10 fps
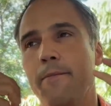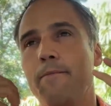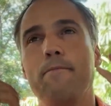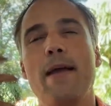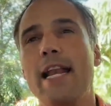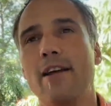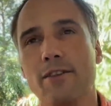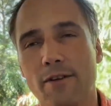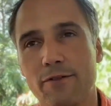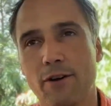
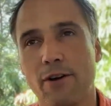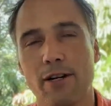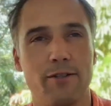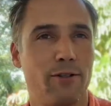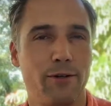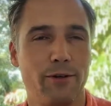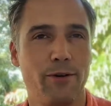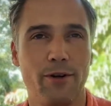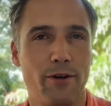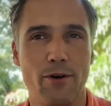millions of dollars
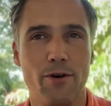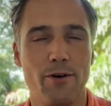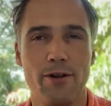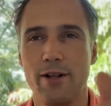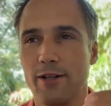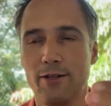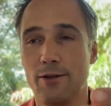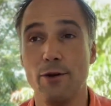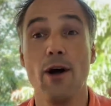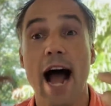to Google
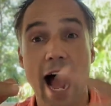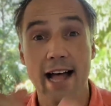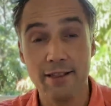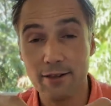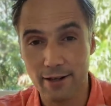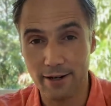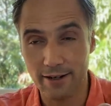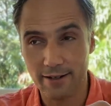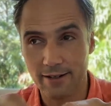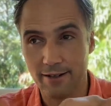to
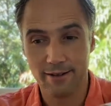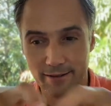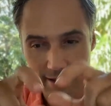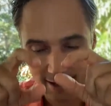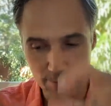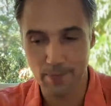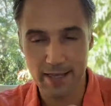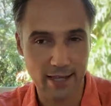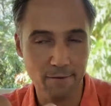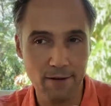answer
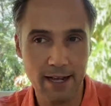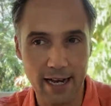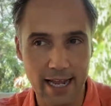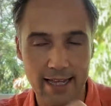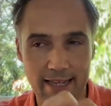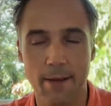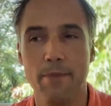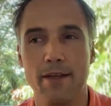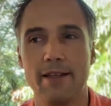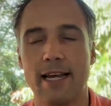specifically
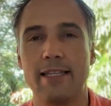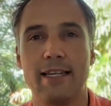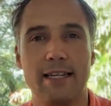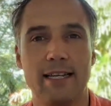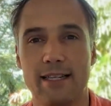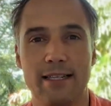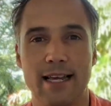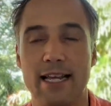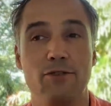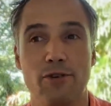something that is
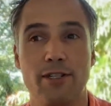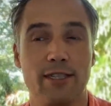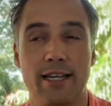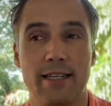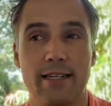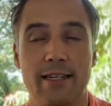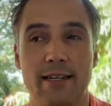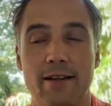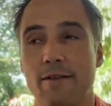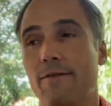interested
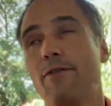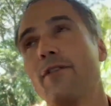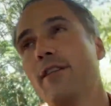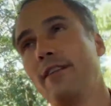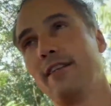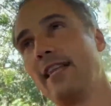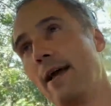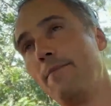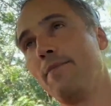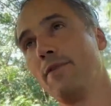for
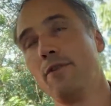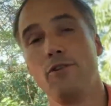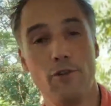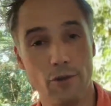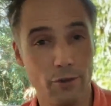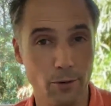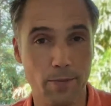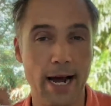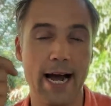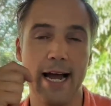them, you to
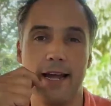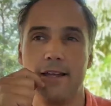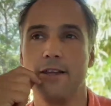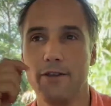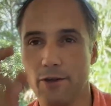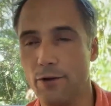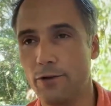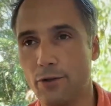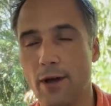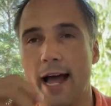buy, you
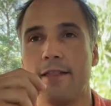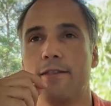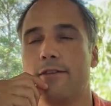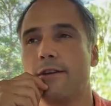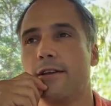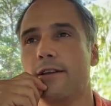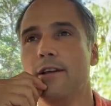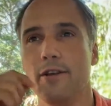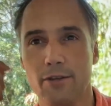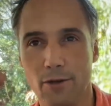to answer,
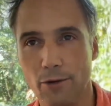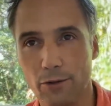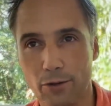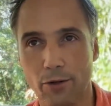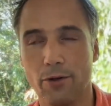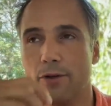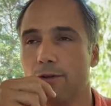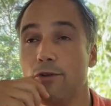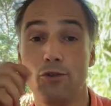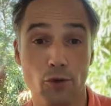you to
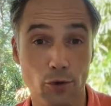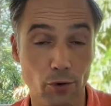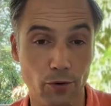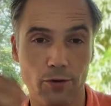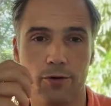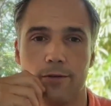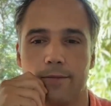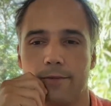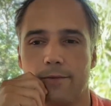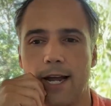choose,
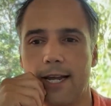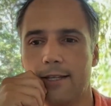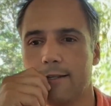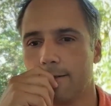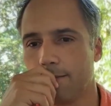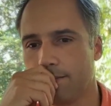right?